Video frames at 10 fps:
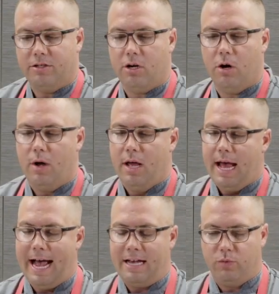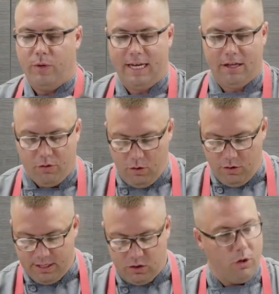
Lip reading: so as we get through this,